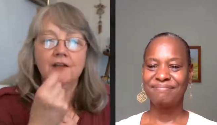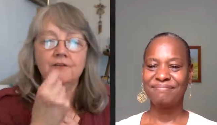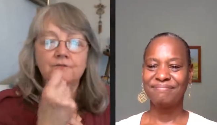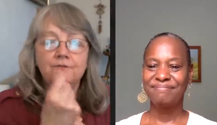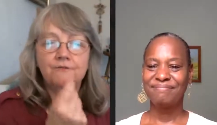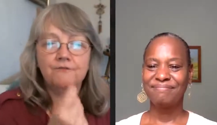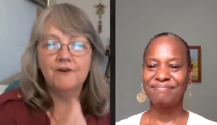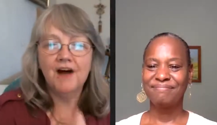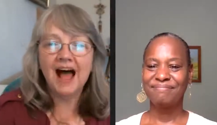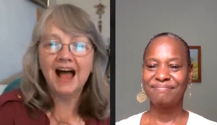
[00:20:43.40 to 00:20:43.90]

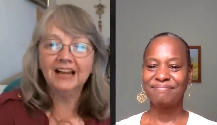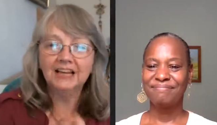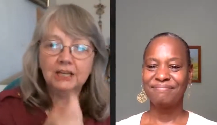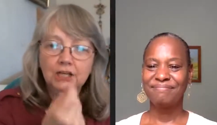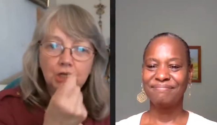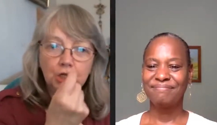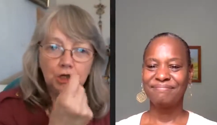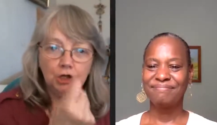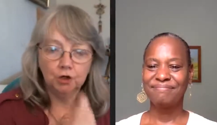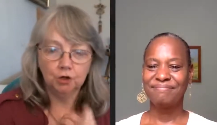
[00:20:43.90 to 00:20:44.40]
Speaker 1: i
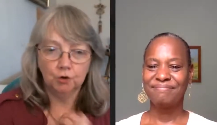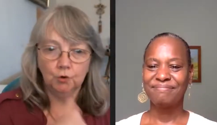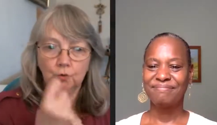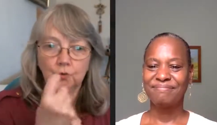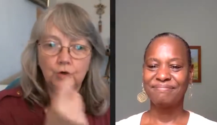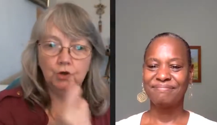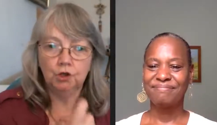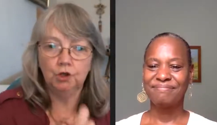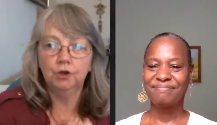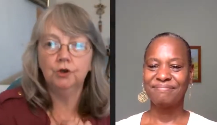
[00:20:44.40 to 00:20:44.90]

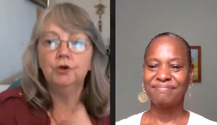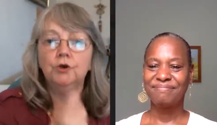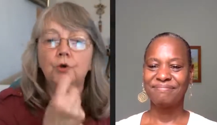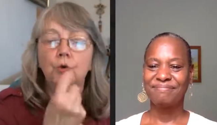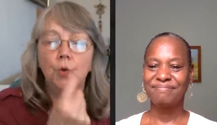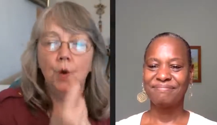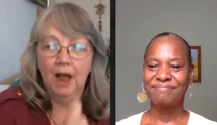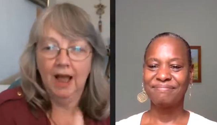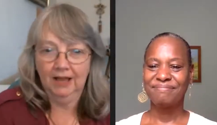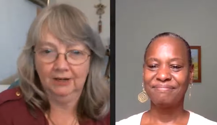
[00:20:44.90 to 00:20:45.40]
value
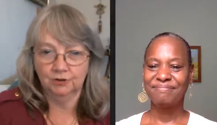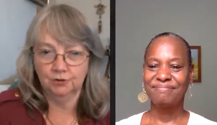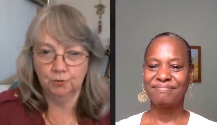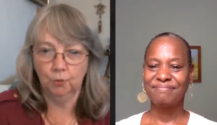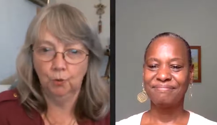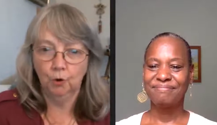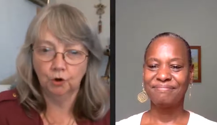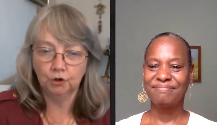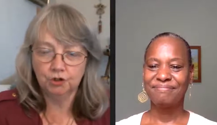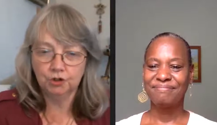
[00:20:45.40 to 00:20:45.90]
you and
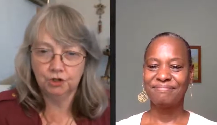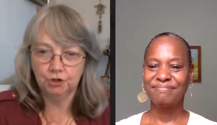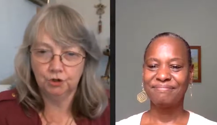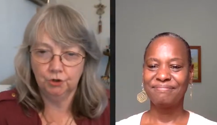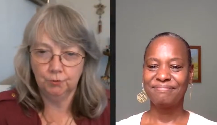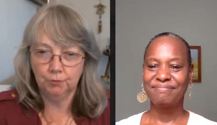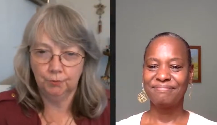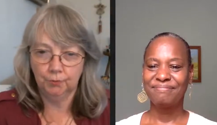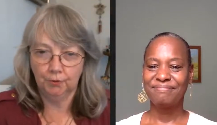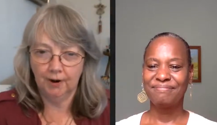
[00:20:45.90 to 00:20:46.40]
what
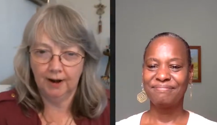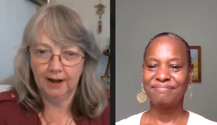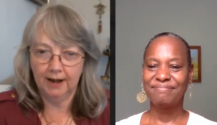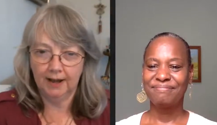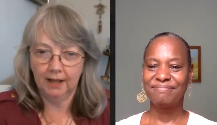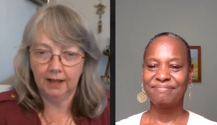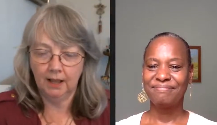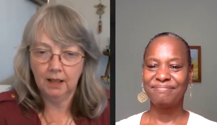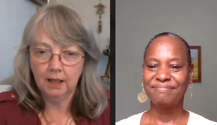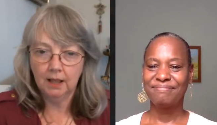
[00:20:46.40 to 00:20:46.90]
you
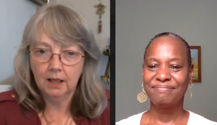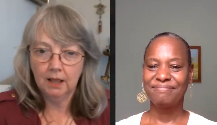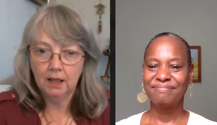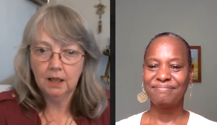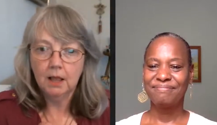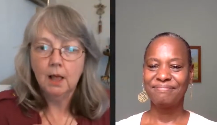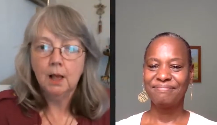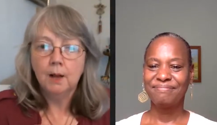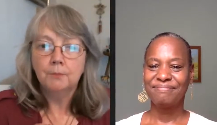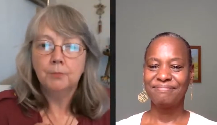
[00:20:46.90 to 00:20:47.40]
bring
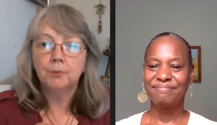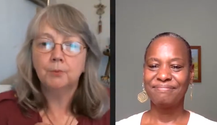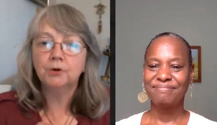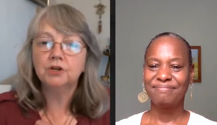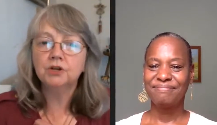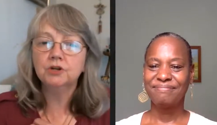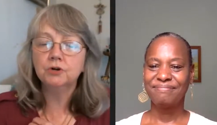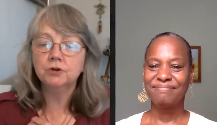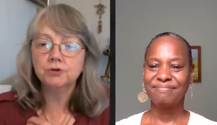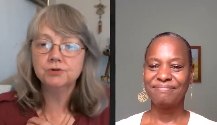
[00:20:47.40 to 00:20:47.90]
but
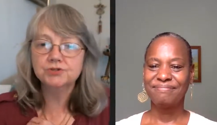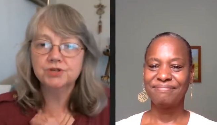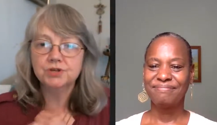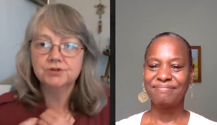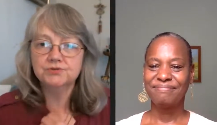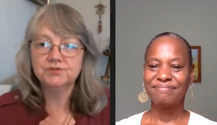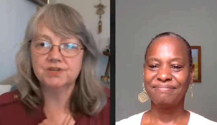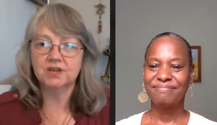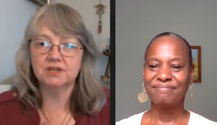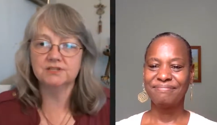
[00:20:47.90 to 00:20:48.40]
what it
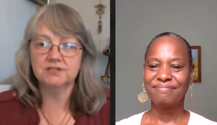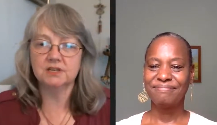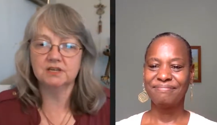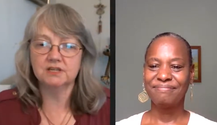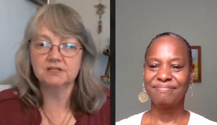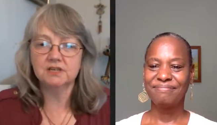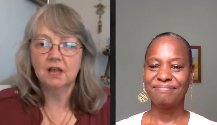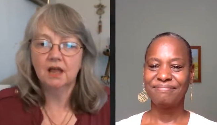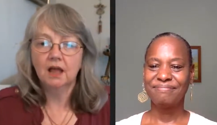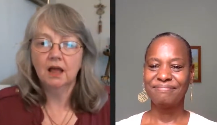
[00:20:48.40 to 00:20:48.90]
also says
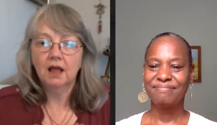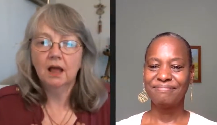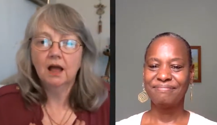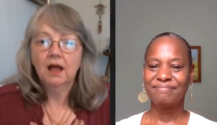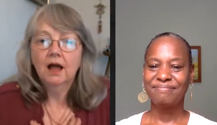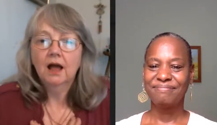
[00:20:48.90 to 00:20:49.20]
is